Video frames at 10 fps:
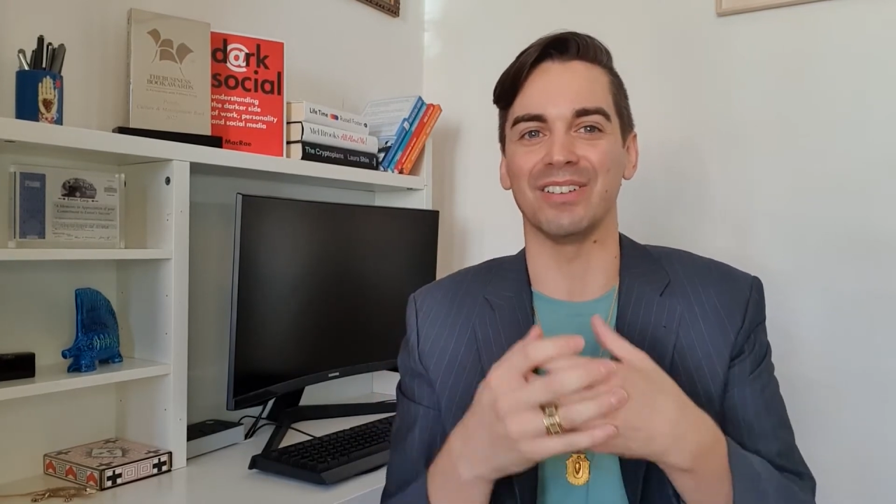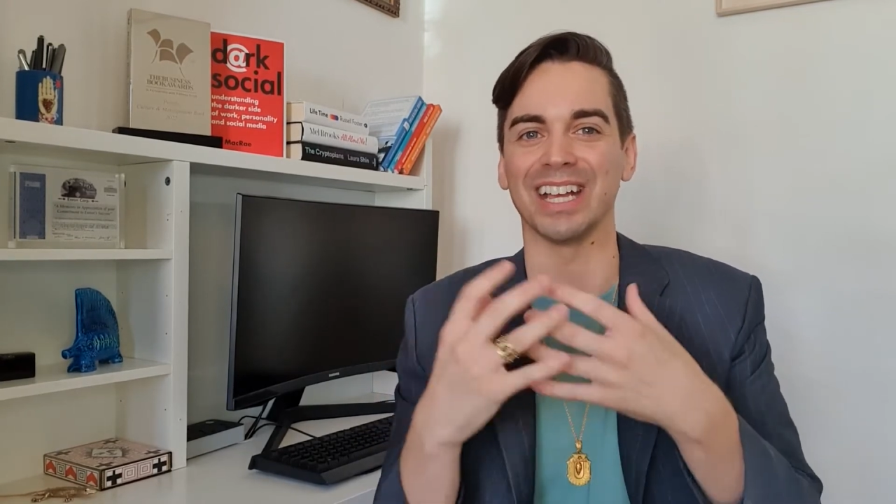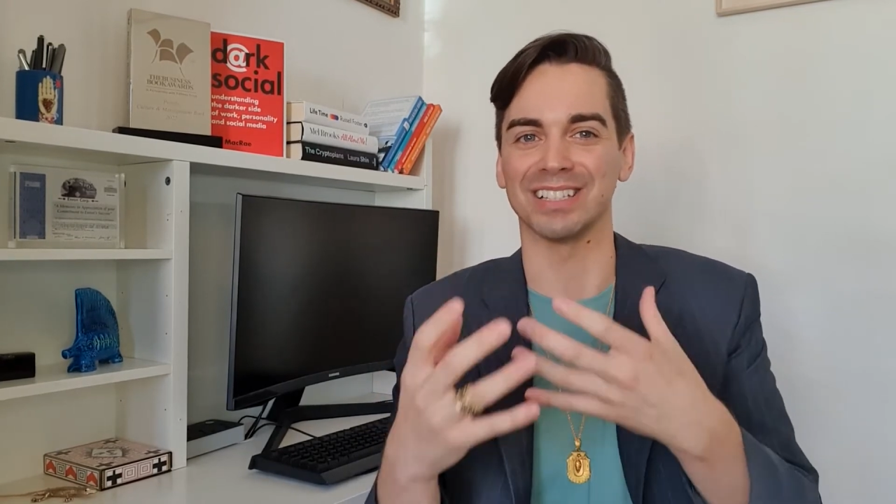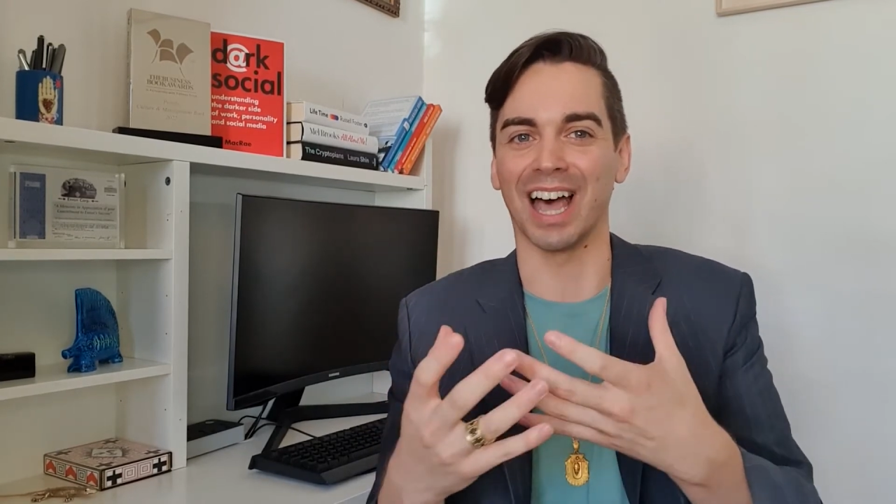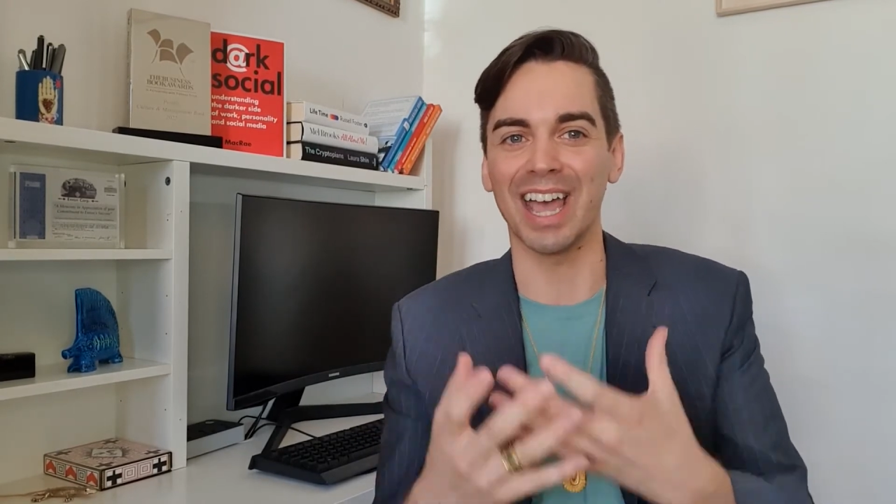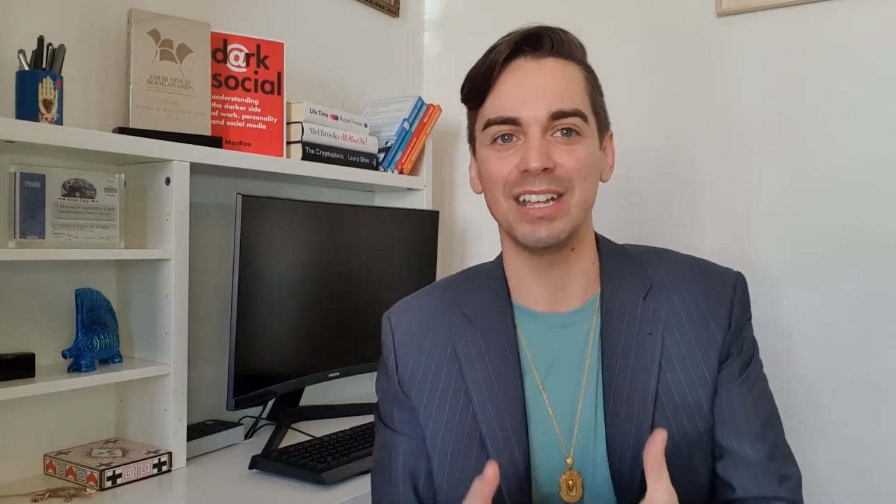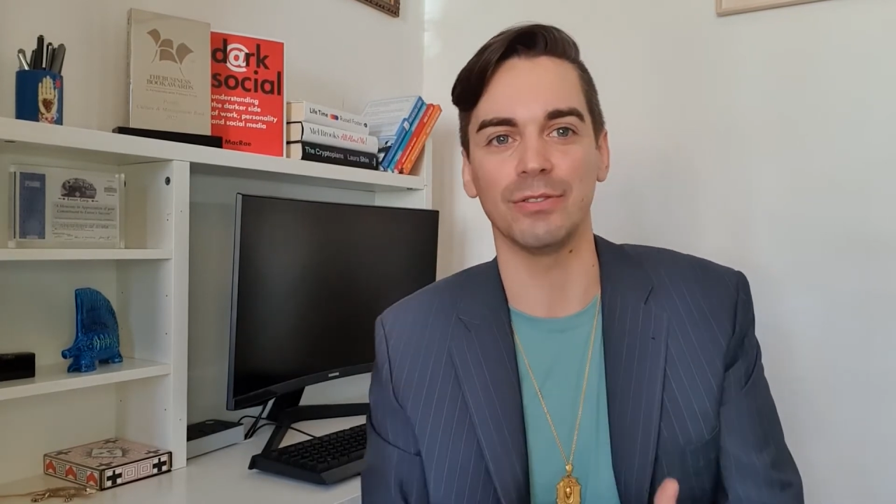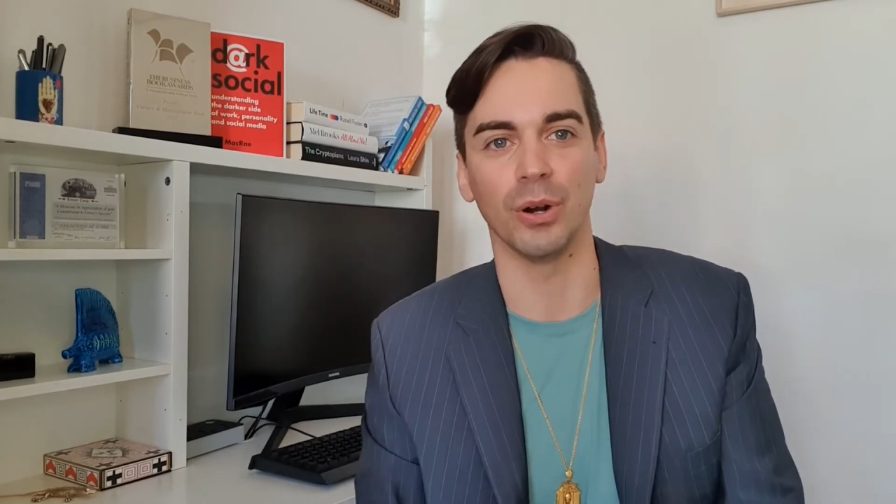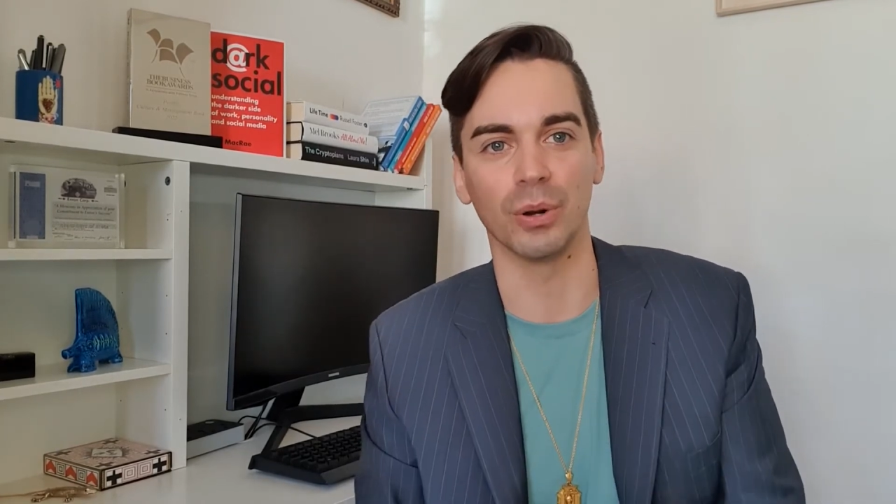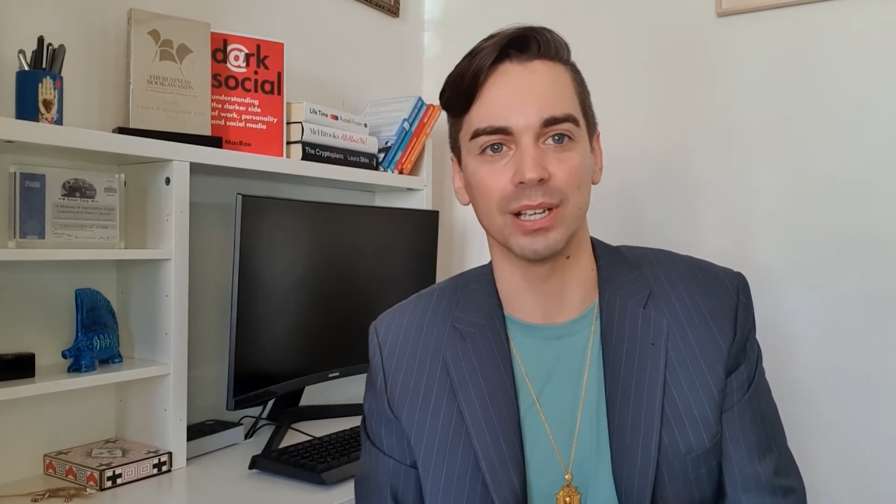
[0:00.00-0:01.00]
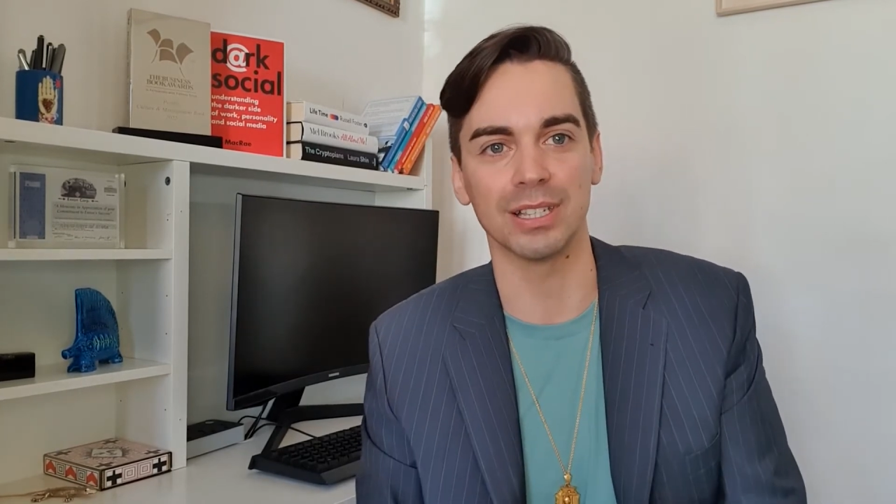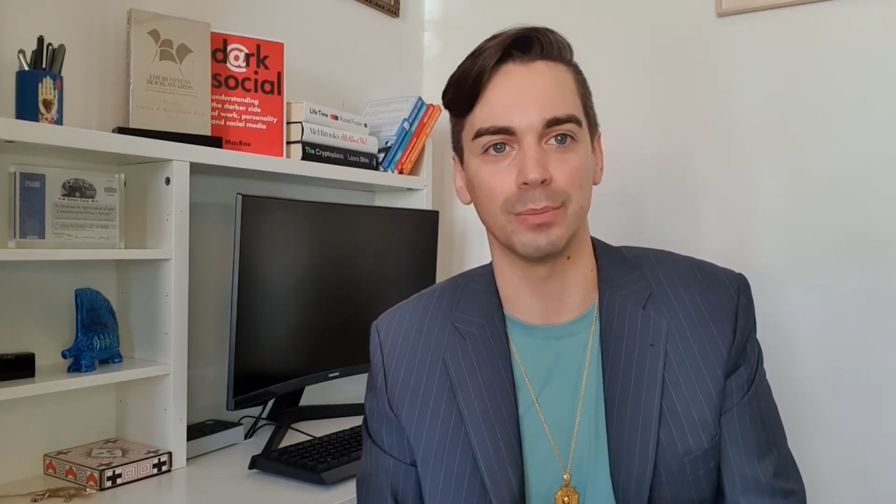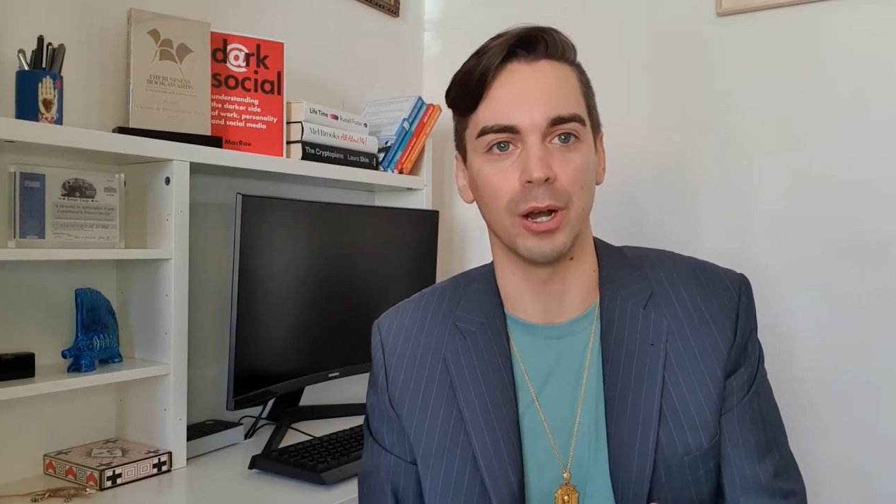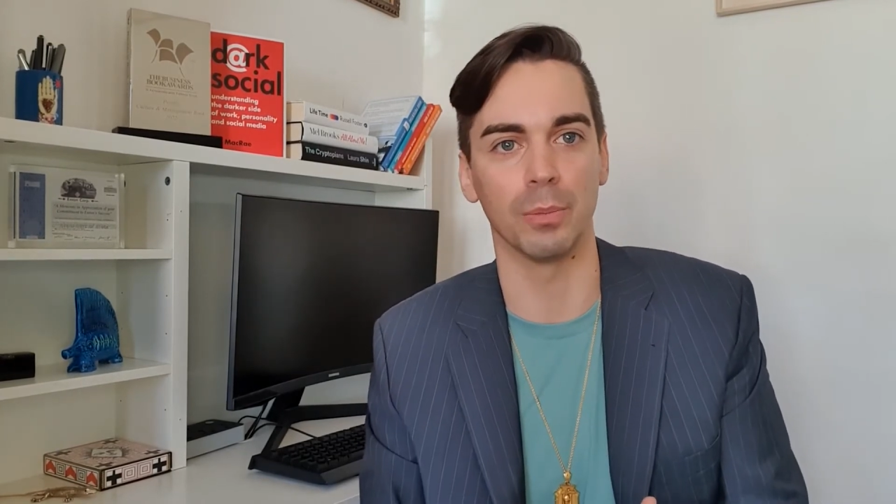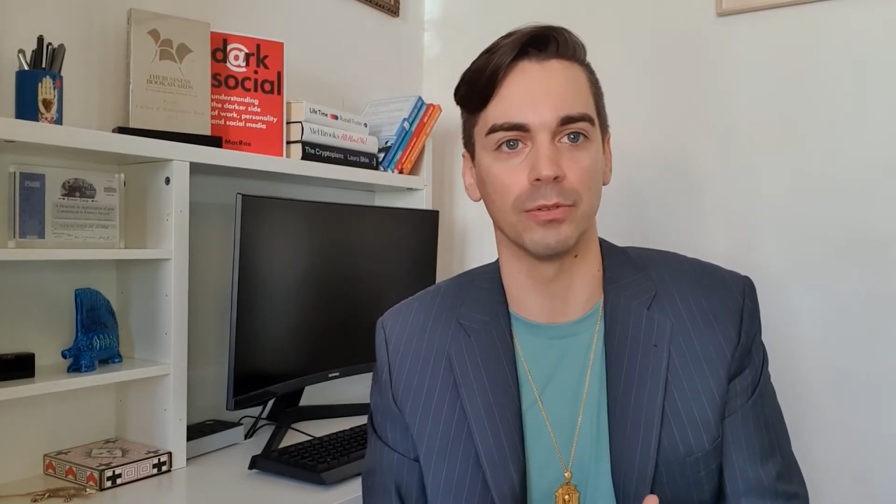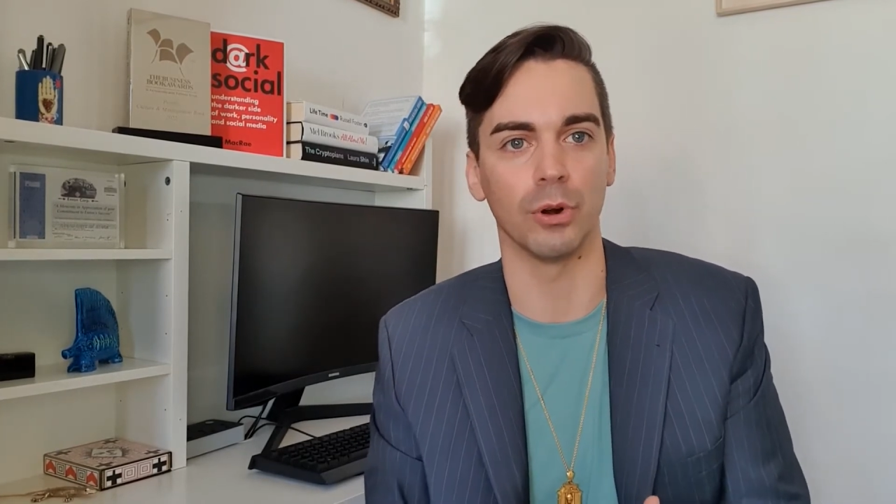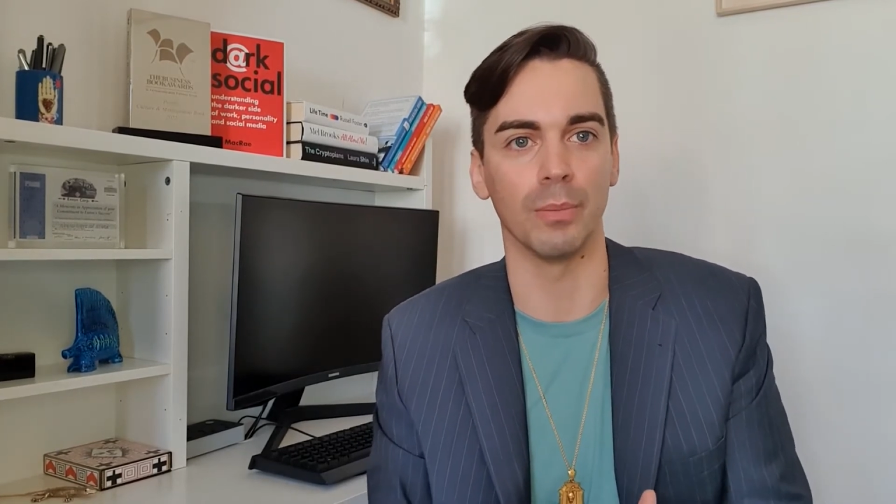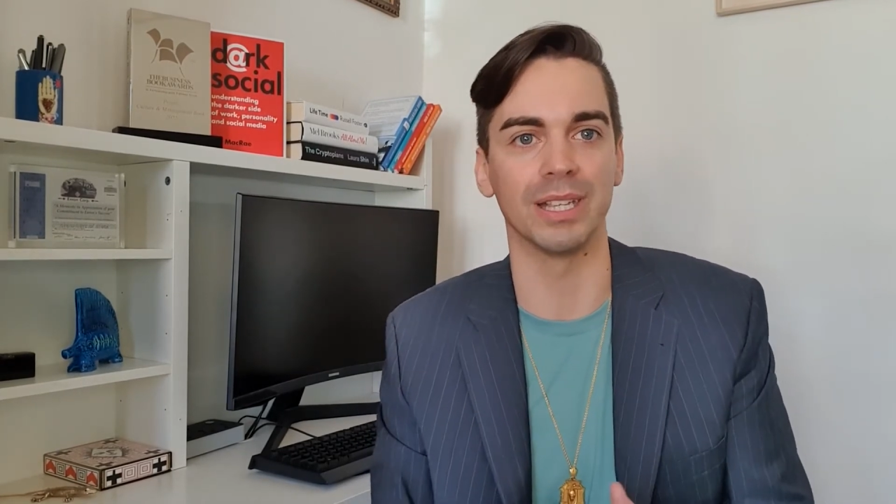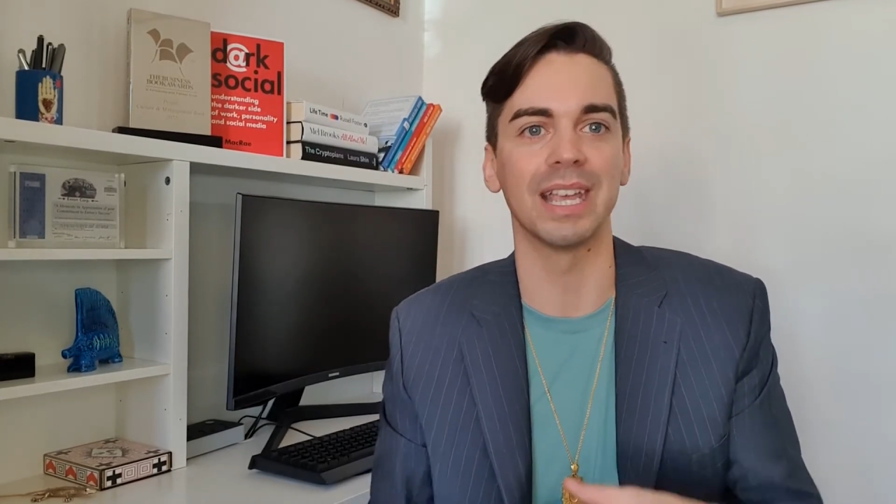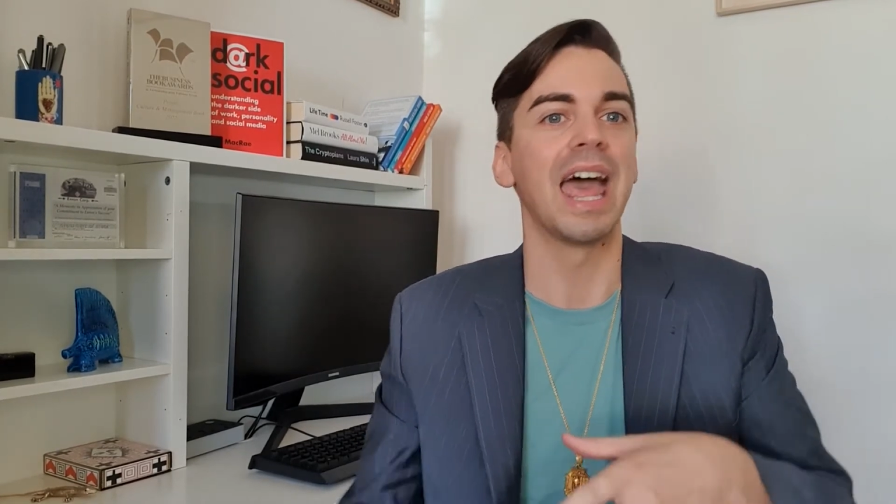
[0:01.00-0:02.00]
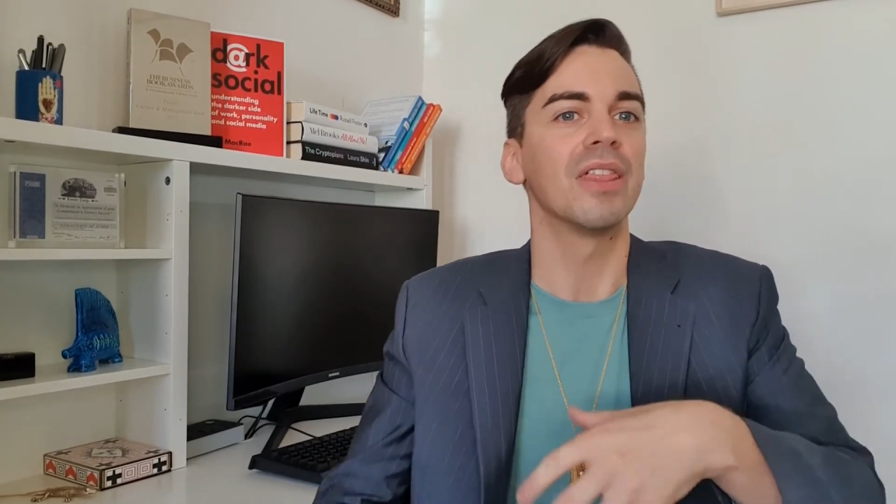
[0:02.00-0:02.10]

anxiety focused about performance,